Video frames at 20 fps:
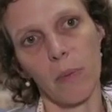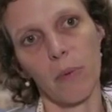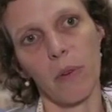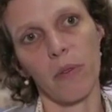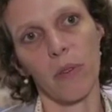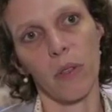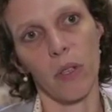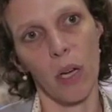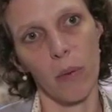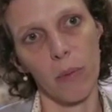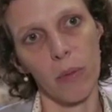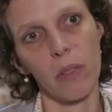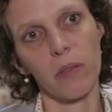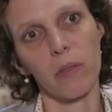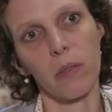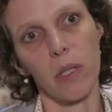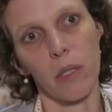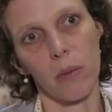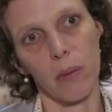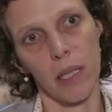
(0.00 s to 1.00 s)
up with a number
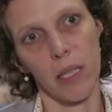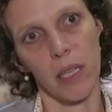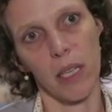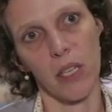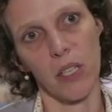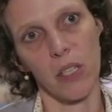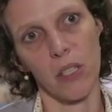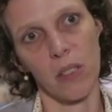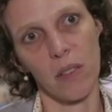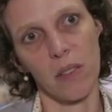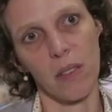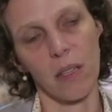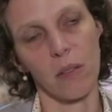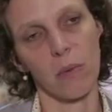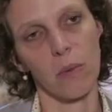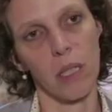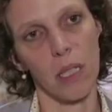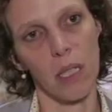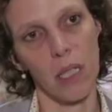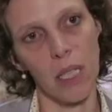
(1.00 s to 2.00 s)
of recommendations
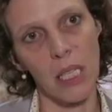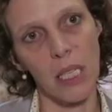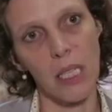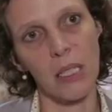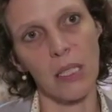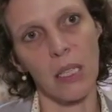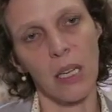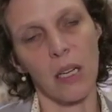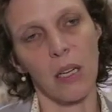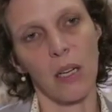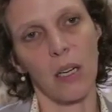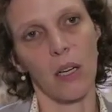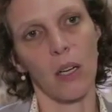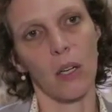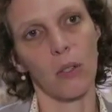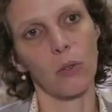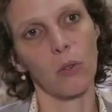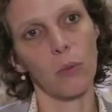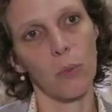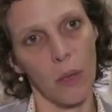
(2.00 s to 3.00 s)
that will lead
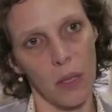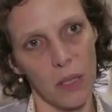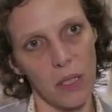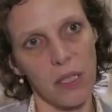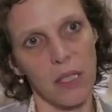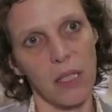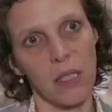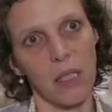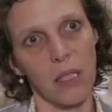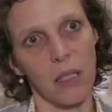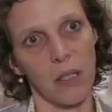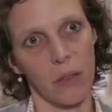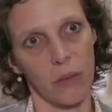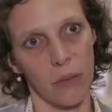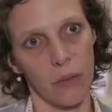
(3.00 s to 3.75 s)
to policy